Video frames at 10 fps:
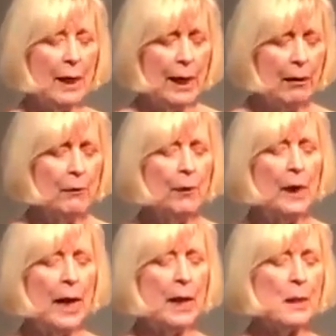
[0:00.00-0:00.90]

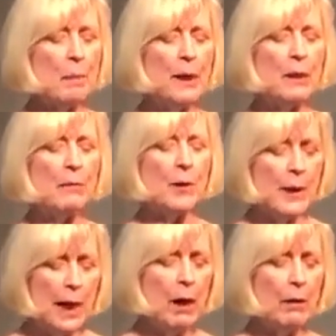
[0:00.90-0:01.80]
Every aspect of
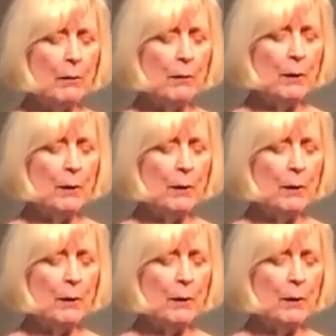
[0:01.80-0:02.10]
self